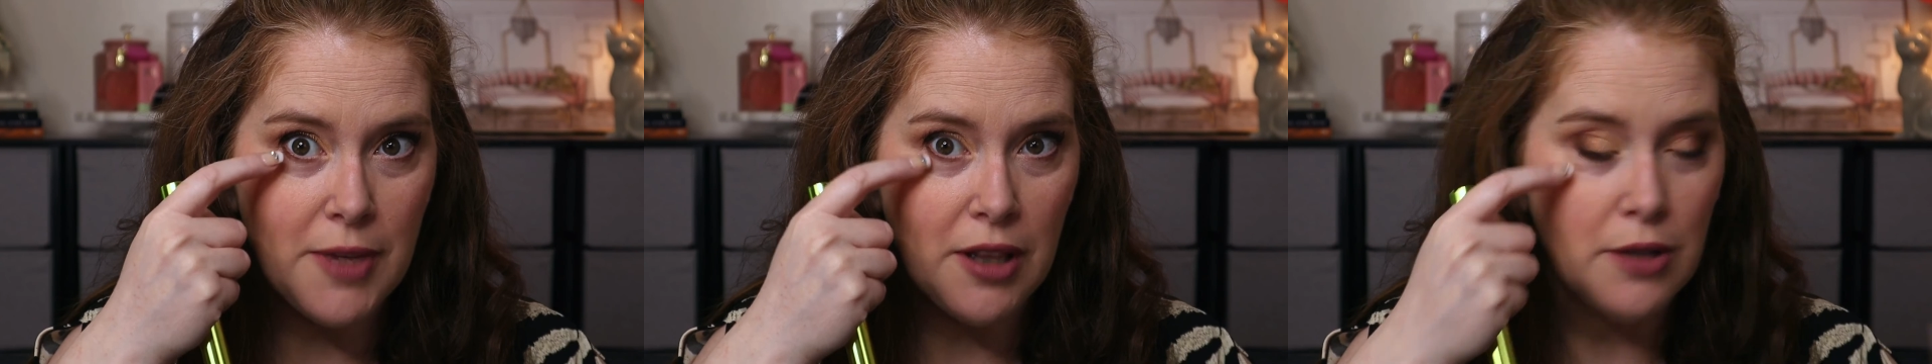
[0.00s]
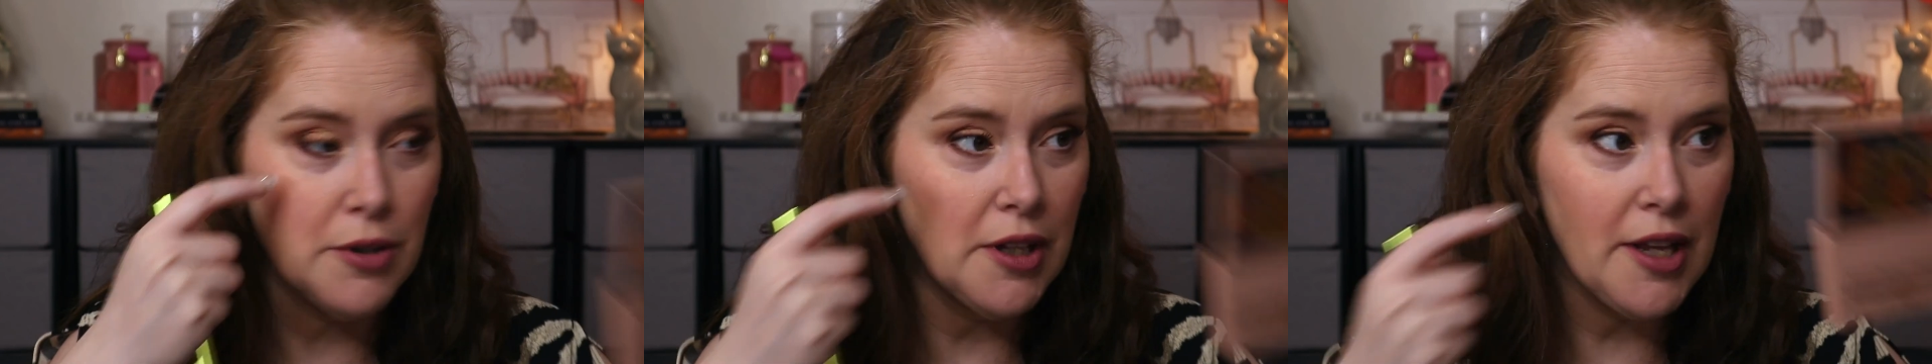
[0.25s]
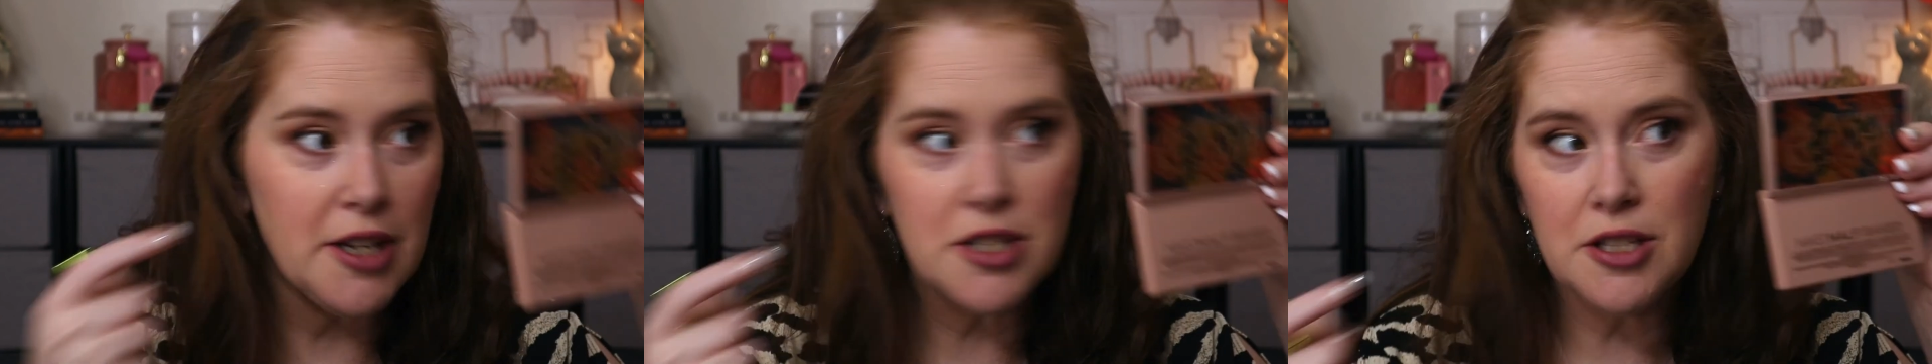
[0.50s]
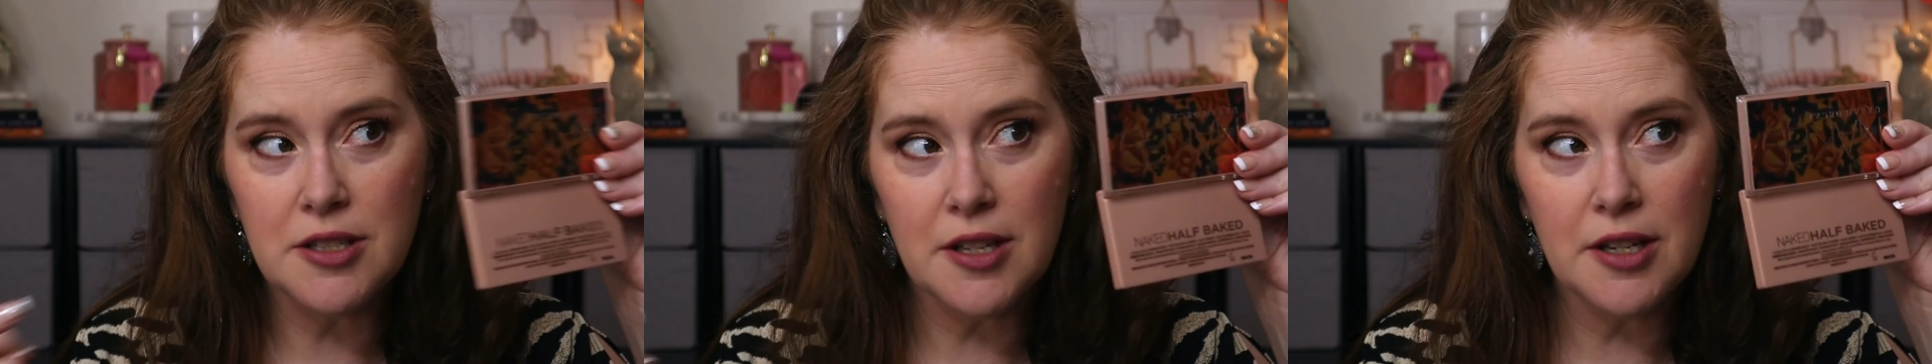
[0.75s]
my lower
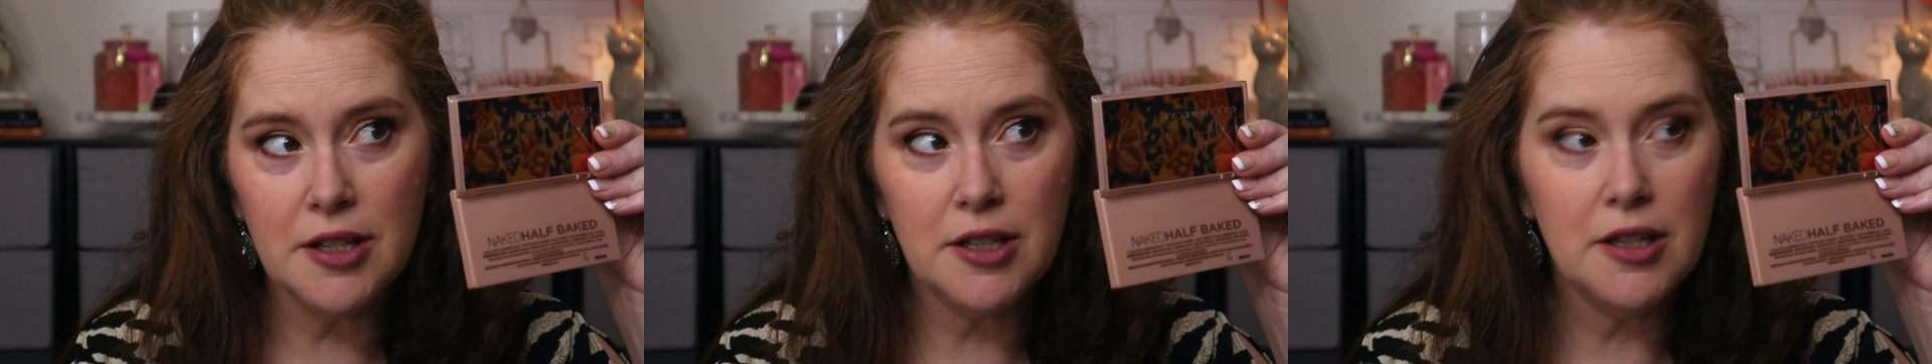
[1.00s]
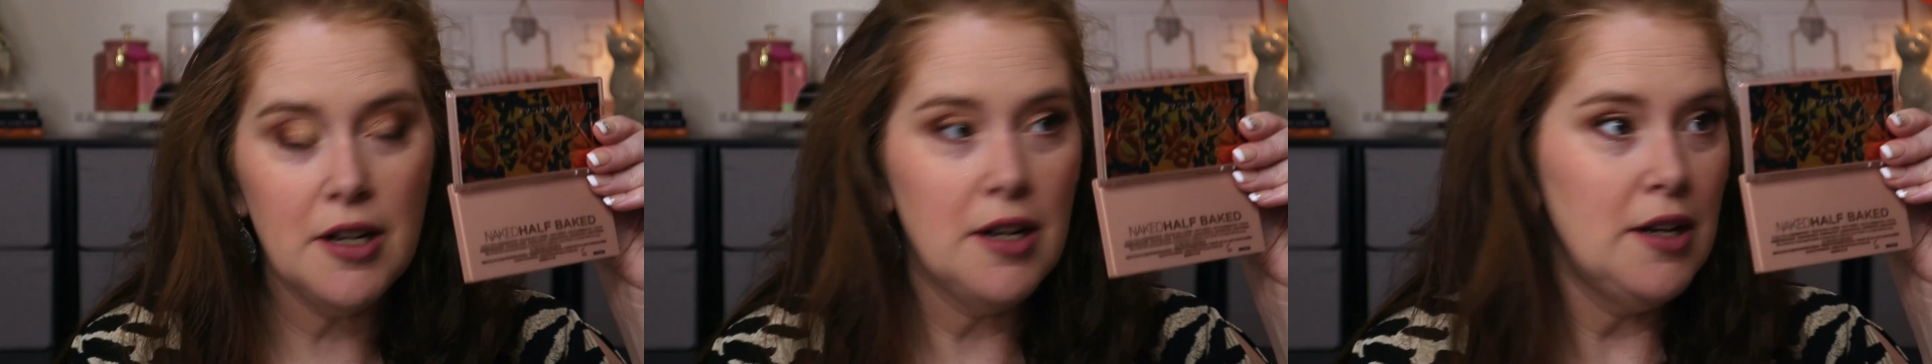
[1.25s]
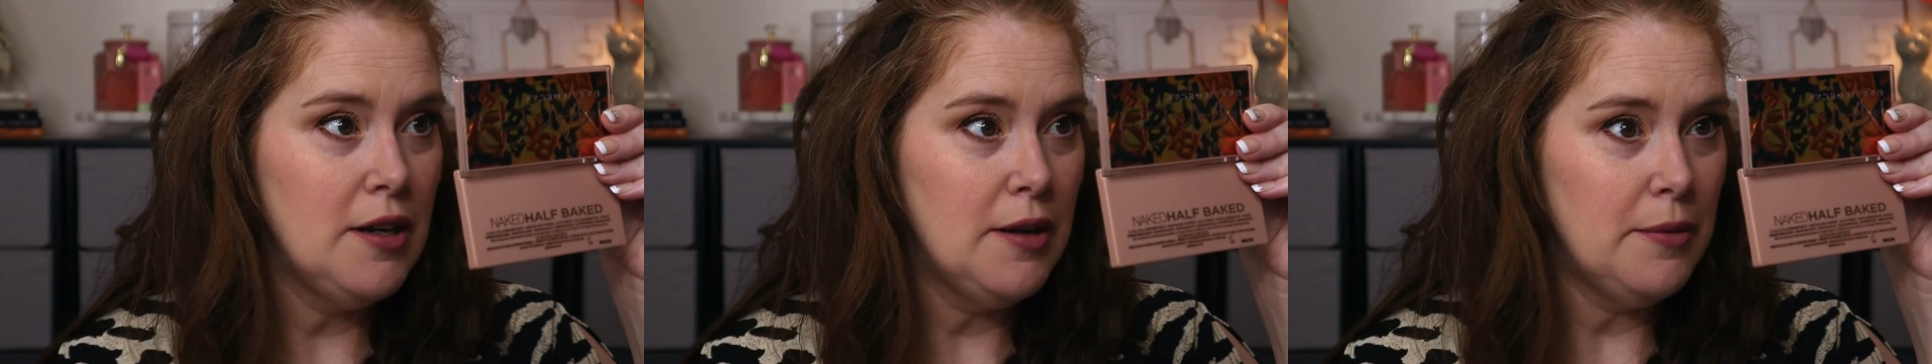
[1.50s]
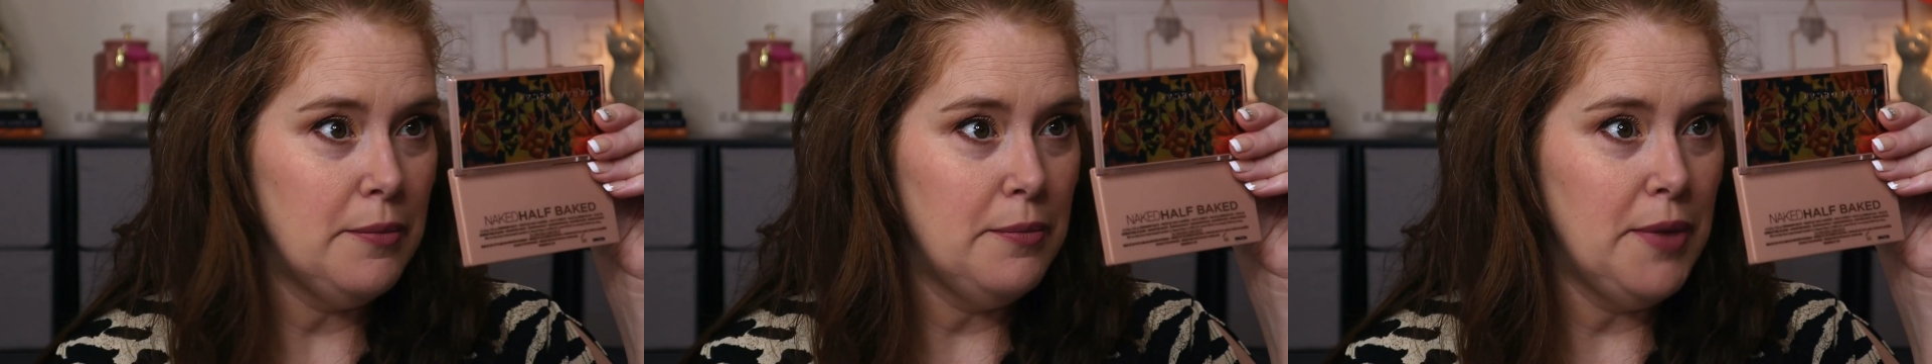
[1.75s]
lashes here,
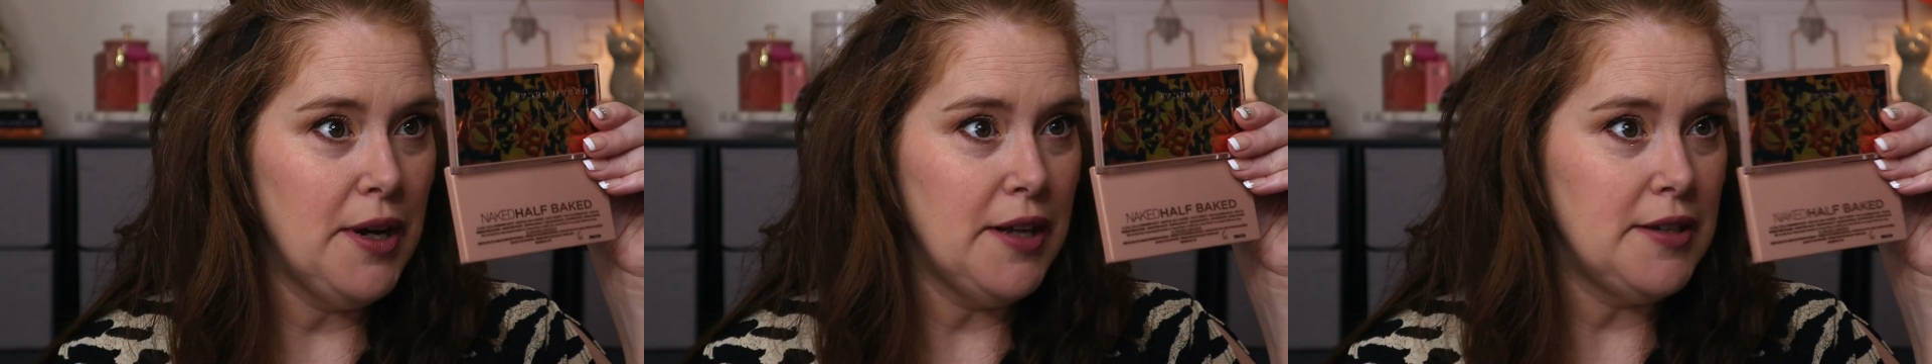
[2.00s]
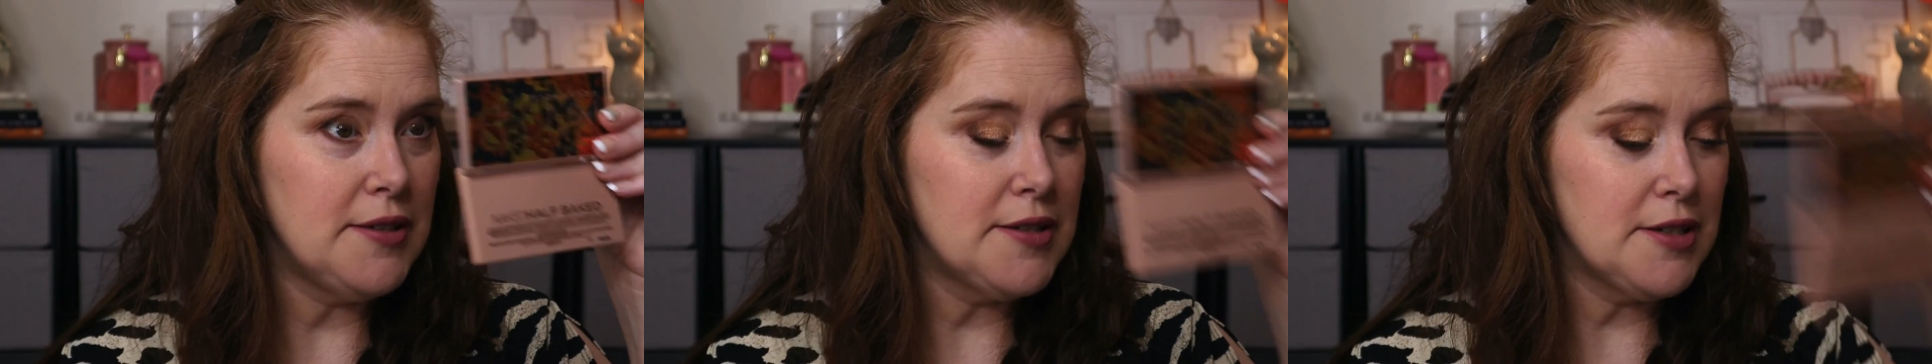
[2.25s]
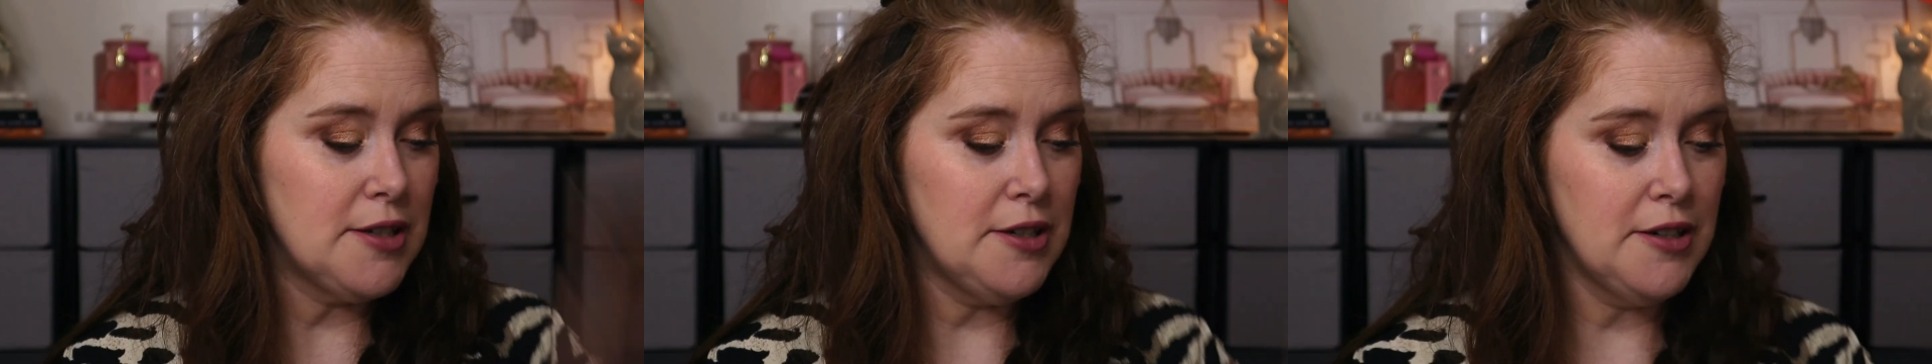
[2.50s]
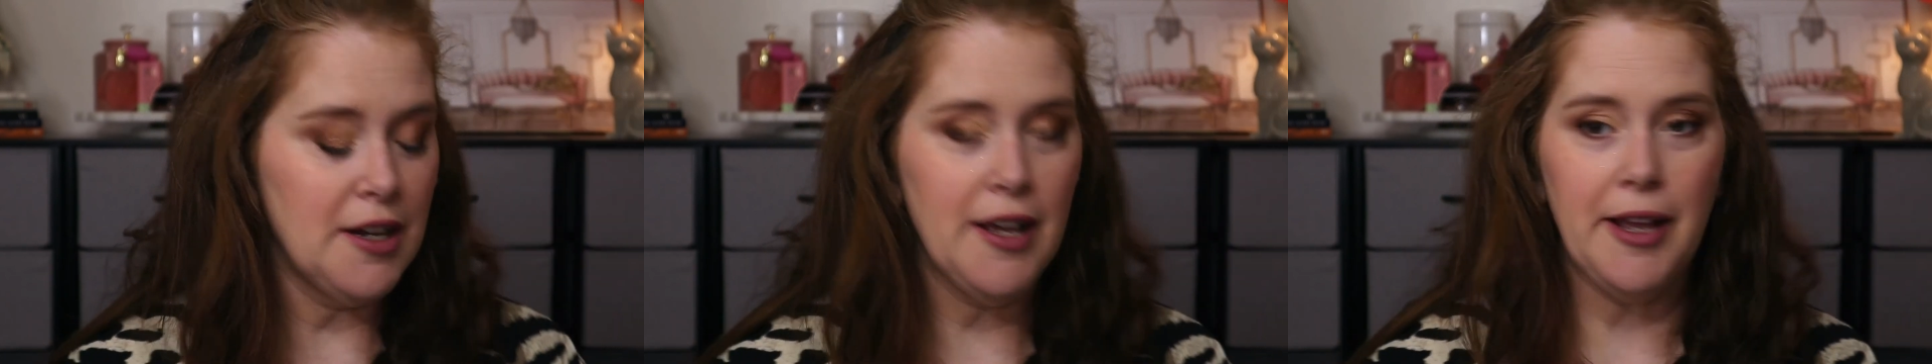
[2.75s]
but
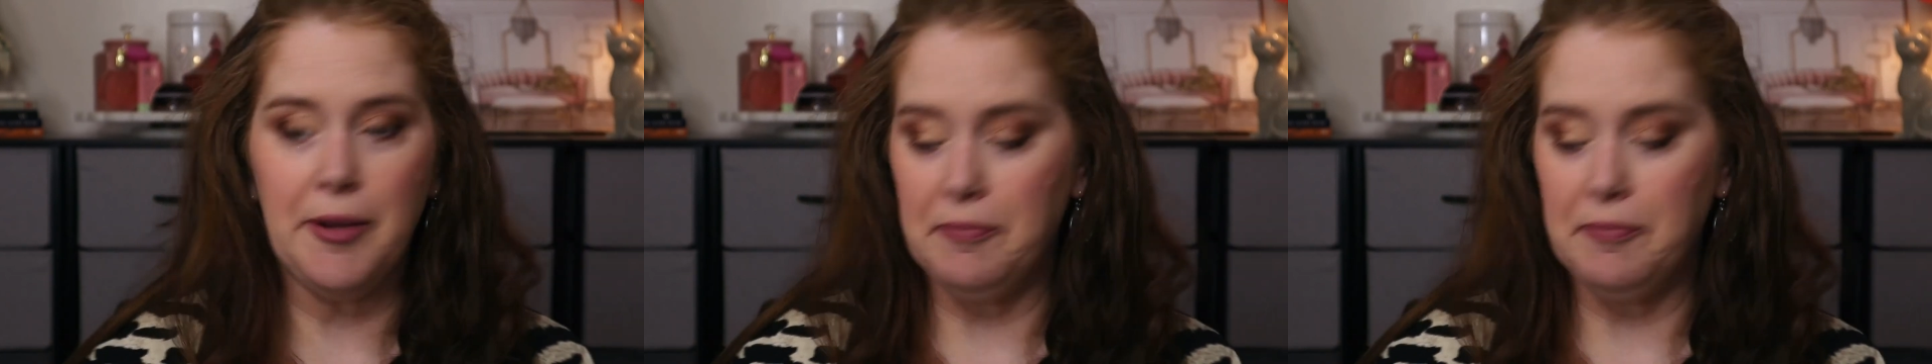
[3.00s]
okay.